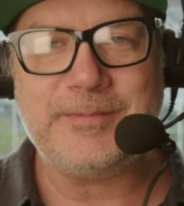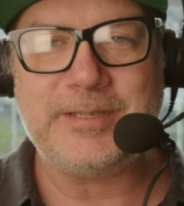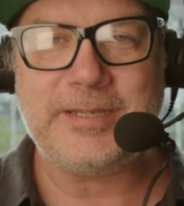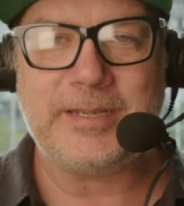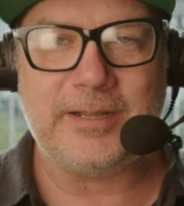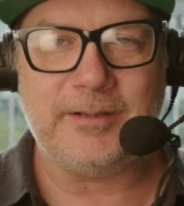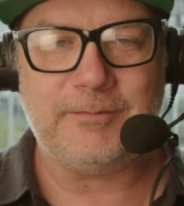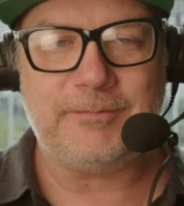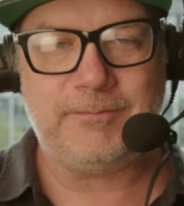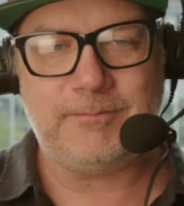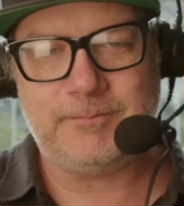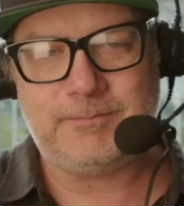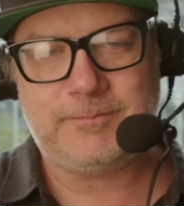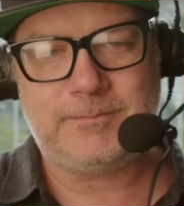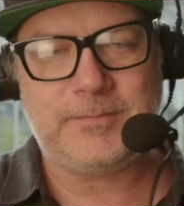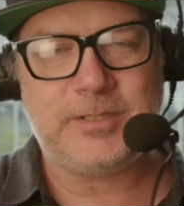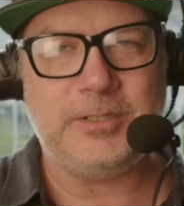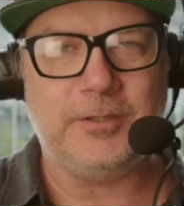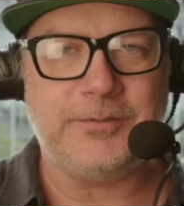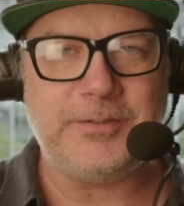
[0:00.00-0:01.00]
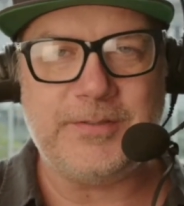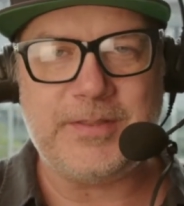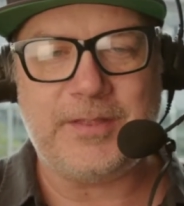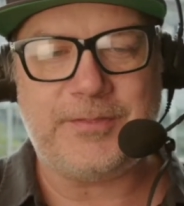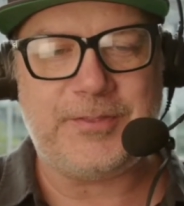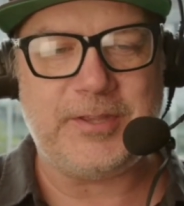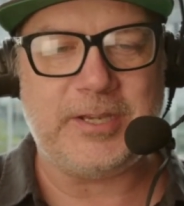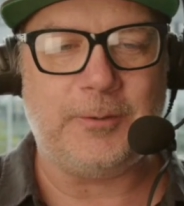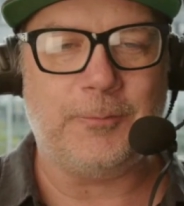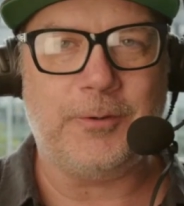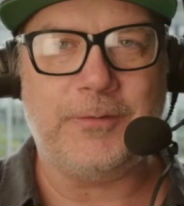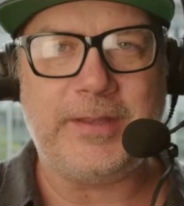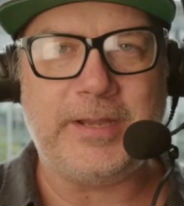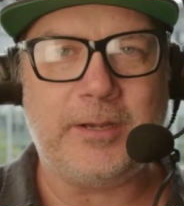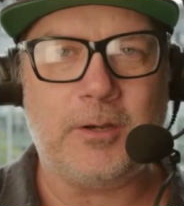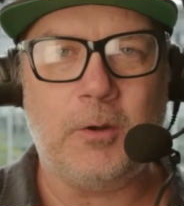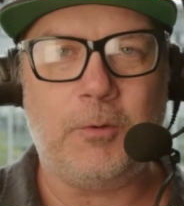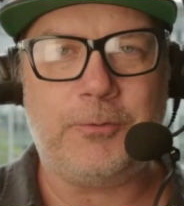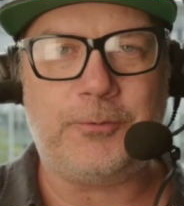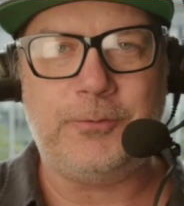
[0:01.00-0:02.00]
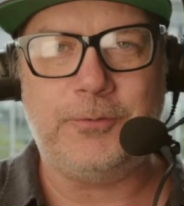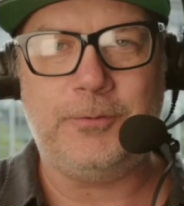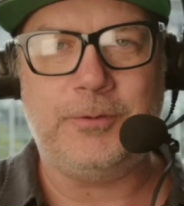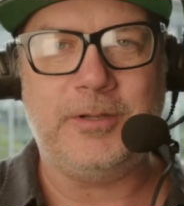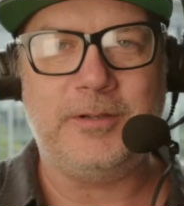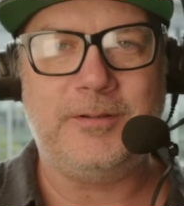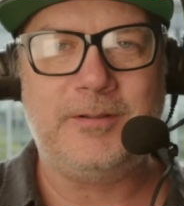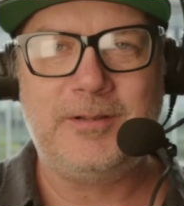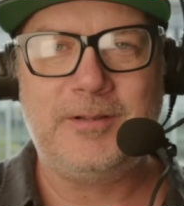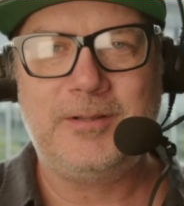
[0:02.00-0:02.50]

He kind of, you know, did that thing where they go through